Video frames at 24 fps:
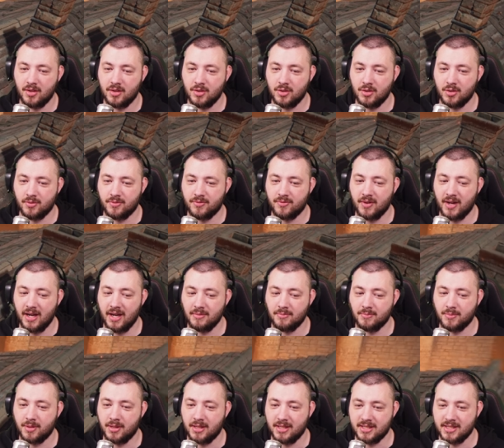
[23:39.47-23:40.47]
you'll
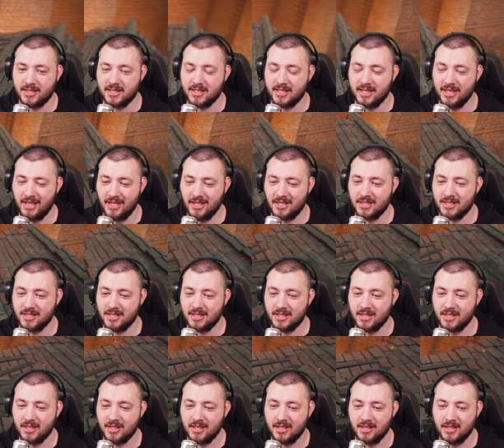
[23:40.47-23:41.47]
find plus six.
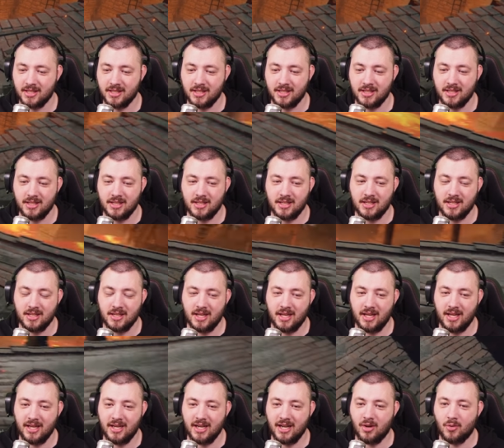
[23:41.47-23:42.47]

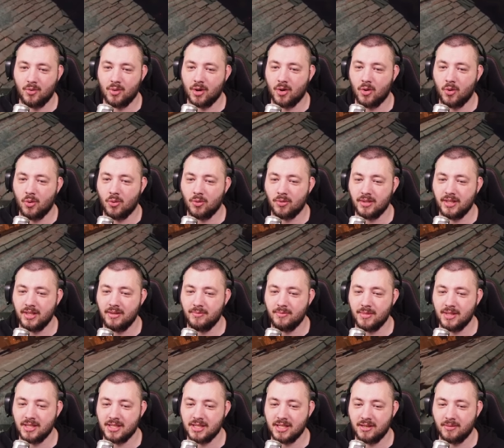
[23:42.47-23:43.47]
And now we're only
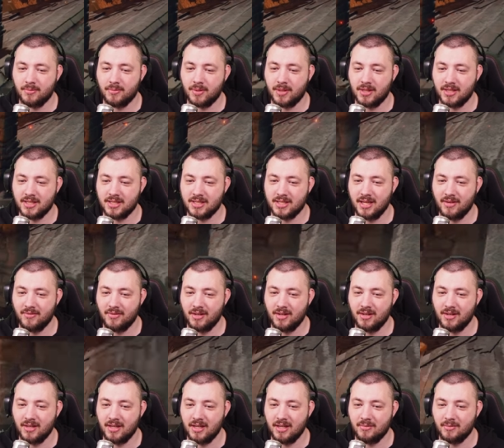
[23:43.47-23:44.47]
missing plus
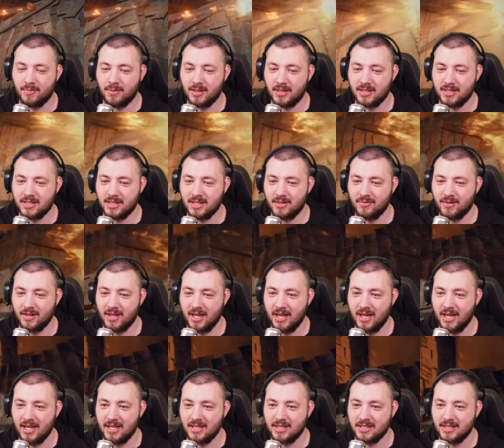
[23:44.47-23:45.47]
seven, and plus seven
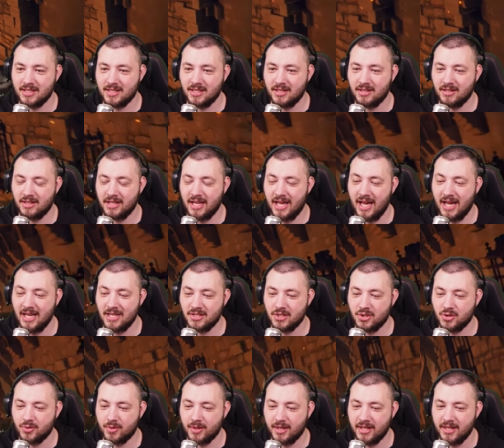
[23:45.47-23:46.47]
has a
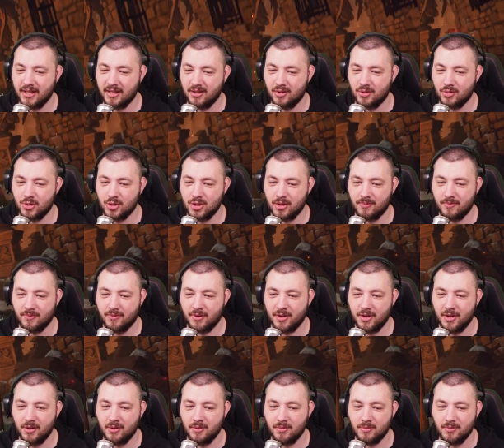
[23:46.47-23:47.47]
last tricky little jump for
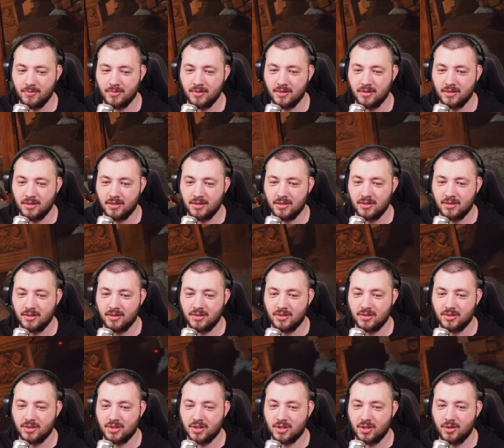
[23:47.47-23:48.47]
you.
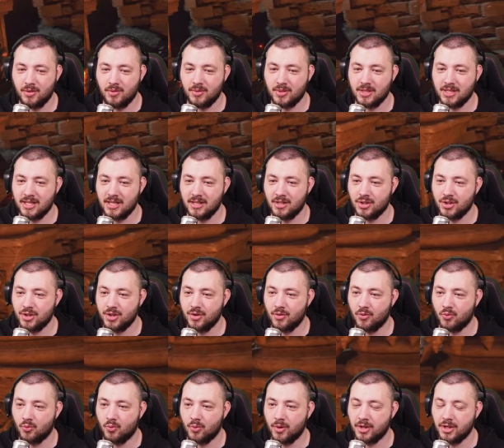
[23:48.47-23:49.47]
So you essentially
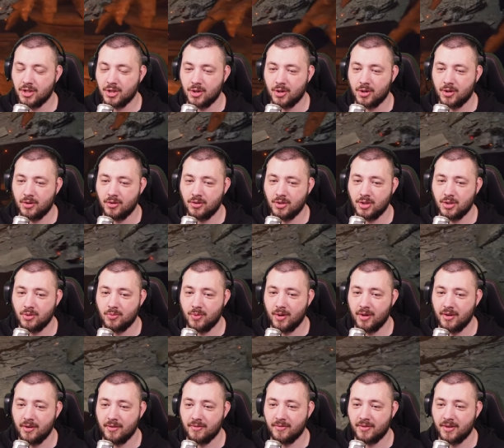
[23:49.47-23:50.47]
return to where
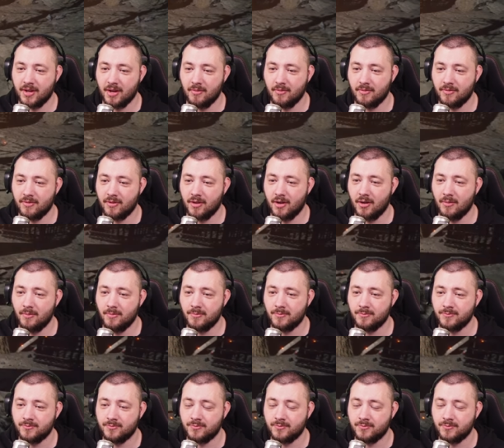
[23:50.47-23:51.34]
you've come from.